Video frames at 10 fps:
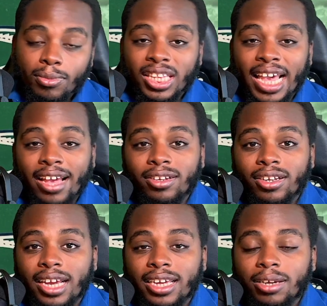now it
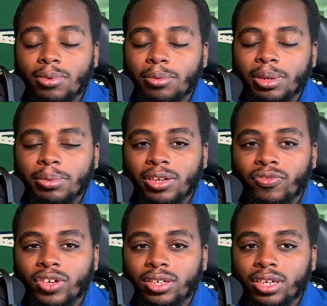looked like he will be with the
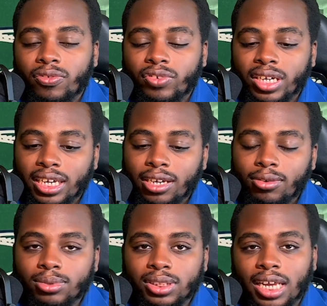Philadelphia
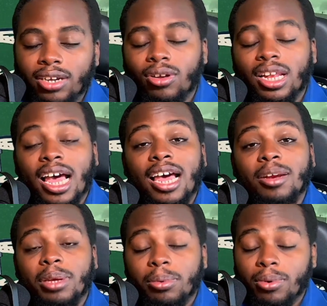Eagles. I know a lot
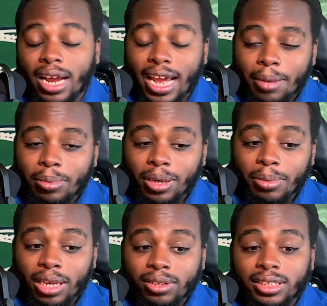of people are happy
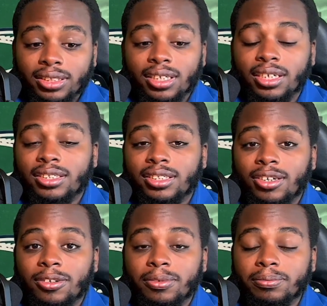about this because,
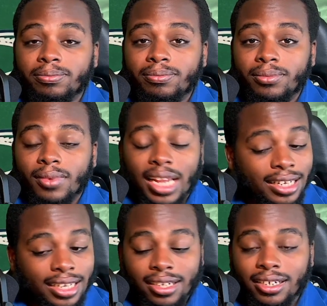at
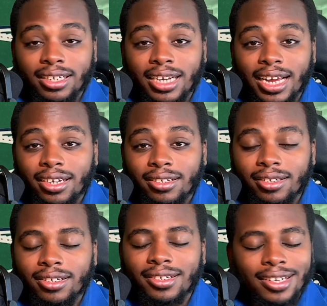the end of the day,
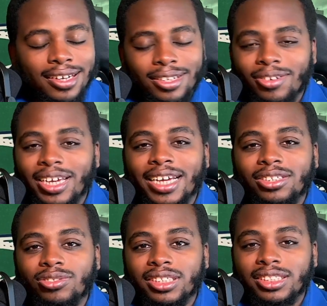you can't
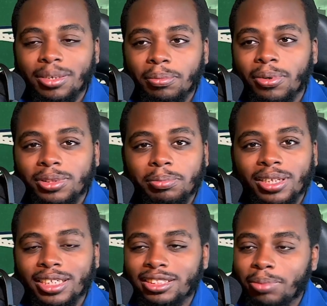trust Sippos,
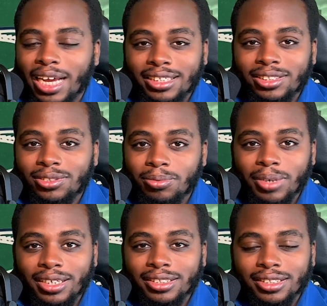but these past 2
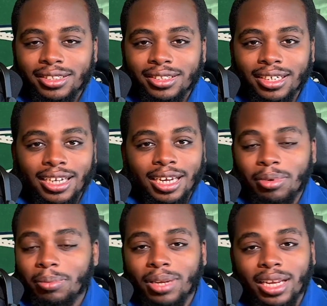weeks, he's
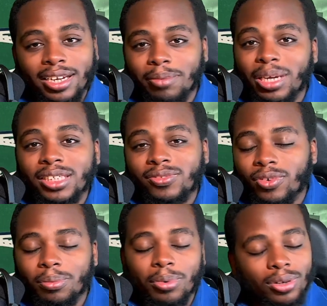been playing the best
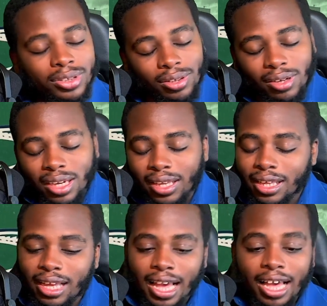football. So
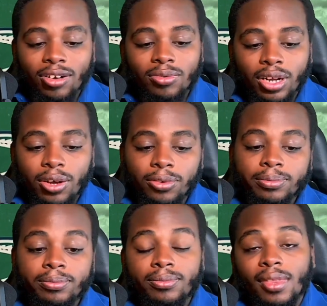I don't know.
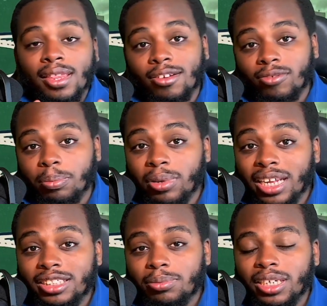The
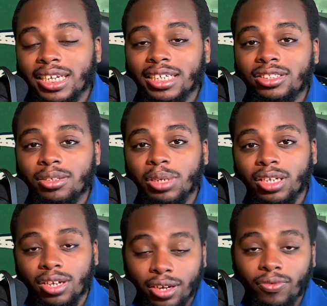replacement they should be
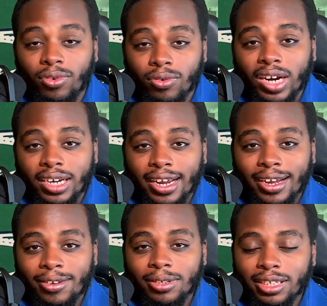looking for right
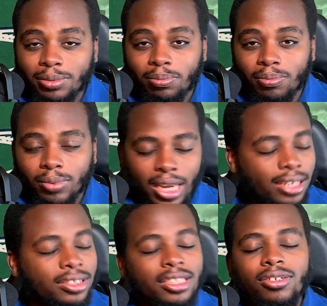now is
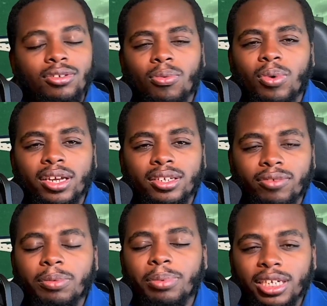actually, you know what? The
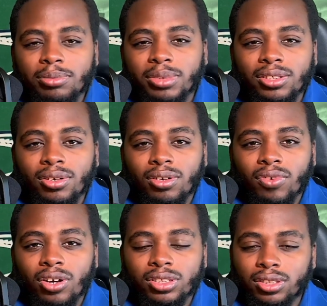replacement is on the
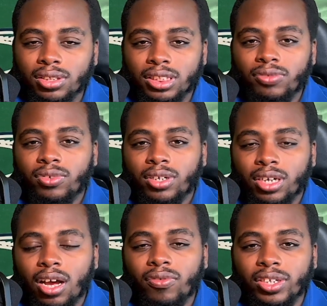roster. It's for
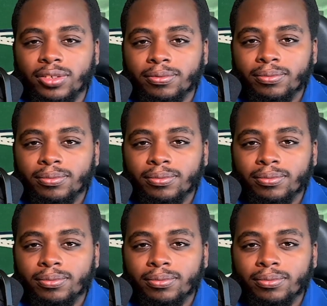Covey.